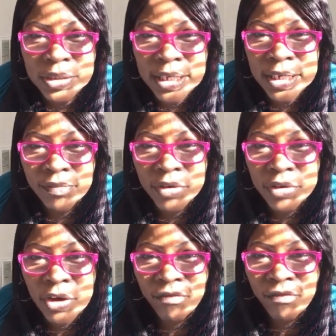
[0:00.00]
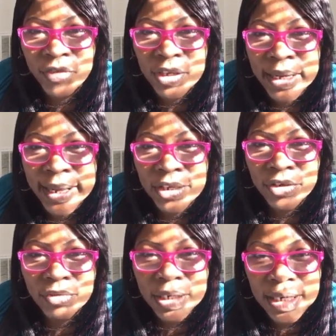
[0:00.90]
If you don't feel like you
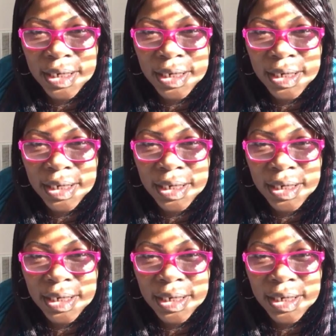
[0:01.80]
did,